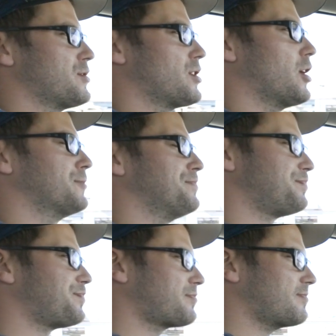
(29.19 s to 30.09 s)
So
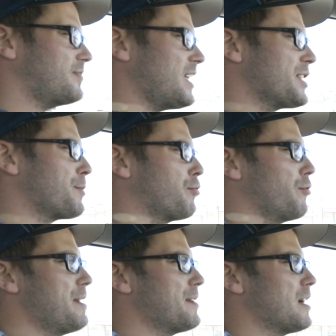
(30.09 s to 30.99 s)
the
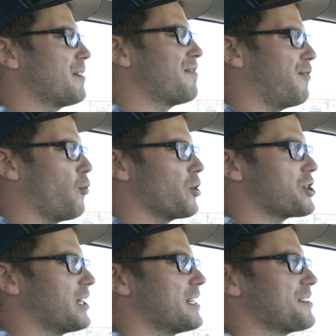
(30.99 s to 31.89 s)
Premium,
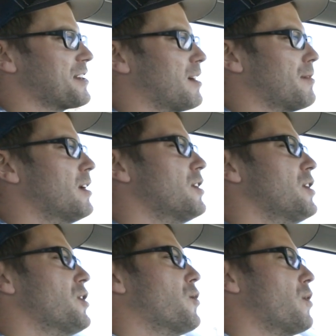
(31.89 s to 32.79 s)
unfortunately, doesn't come
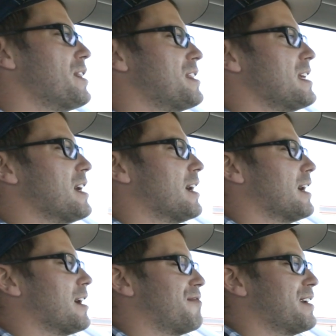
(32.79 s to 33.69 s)
with the
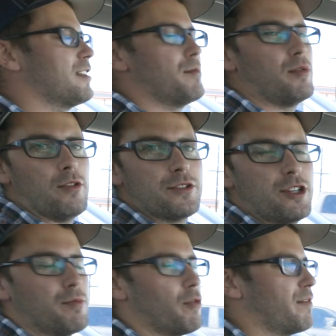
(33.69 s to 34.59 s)
available
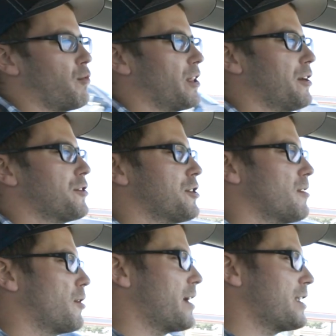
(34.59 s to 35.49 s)
2.4-liter
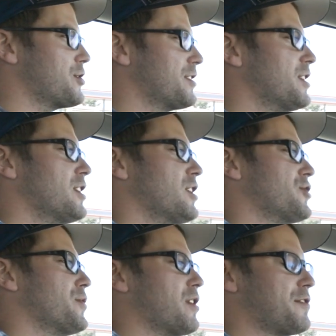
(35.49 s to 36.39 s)
turbo engine.
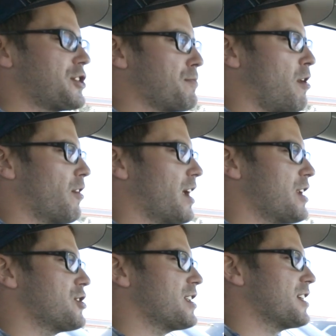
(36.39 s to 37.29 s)
So we do have the smaller
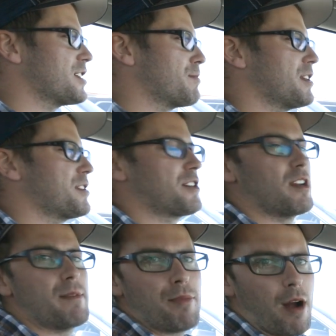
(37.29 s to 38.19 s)
engine in this, but this is
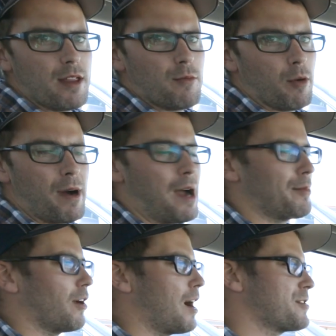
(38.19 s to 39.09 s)
going to be probably the more
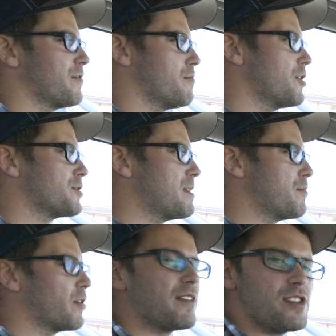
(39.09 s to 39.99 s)
popular option for most
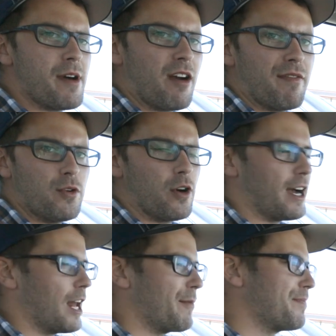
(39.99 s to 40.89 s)
people given the better fuel
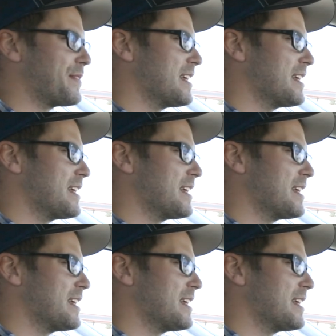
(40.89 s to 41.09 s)
economy.